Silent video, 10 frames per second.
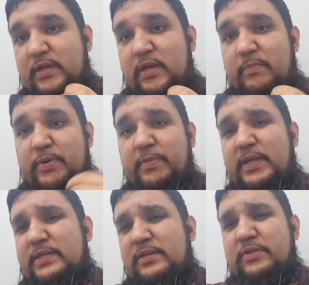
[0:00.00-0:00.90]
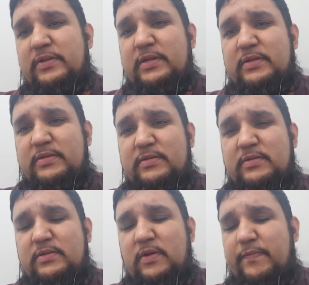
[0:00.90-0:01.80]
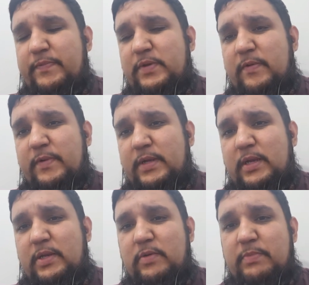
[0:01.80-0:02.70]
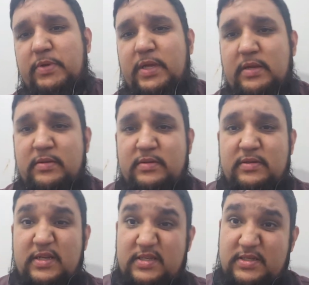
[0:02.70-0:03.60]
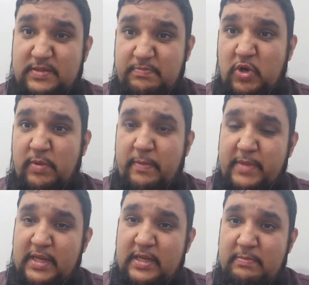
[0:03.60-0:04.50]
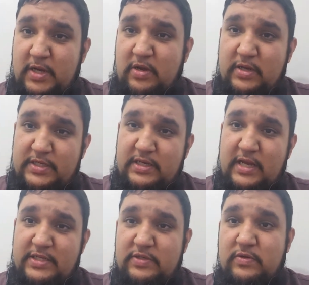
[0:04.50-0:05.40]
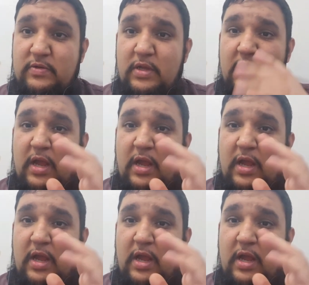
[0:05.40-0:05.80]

Probably that's another tough topic anyway. But yeah, that's more about me, my college and high school.